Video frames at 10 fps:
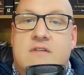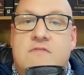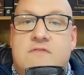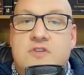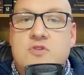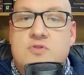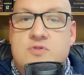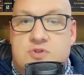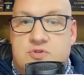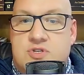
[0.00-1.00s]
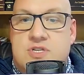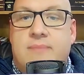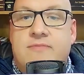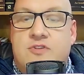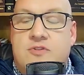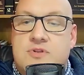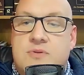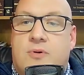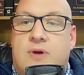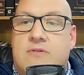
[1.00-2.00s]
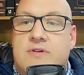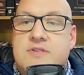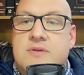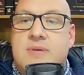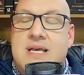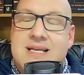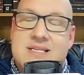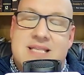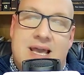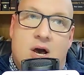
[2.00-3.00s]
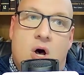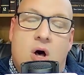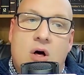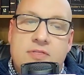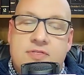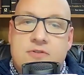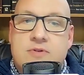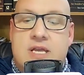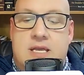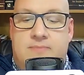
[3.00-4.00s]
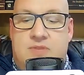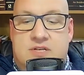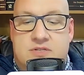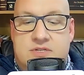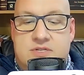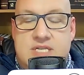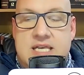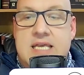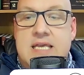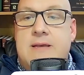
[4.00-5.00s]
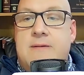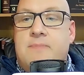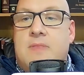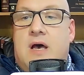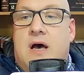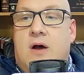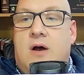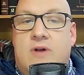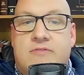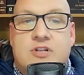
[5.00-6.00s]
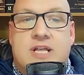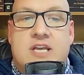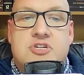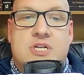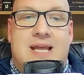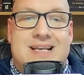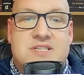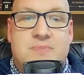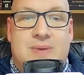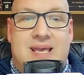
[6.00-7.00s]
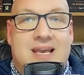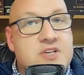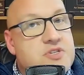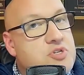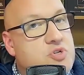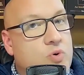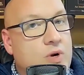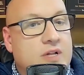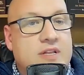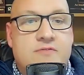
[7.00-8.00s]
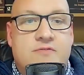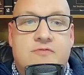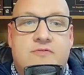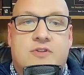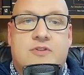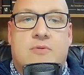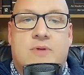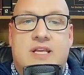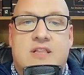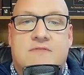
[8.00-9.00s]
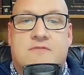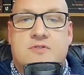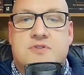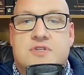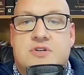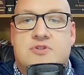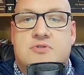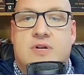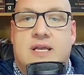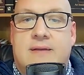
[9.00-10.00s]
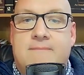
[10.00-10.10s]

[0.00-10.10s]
views or subviews of preterism is they all three see uh, Revelation as being historically fulfilled already in the first century.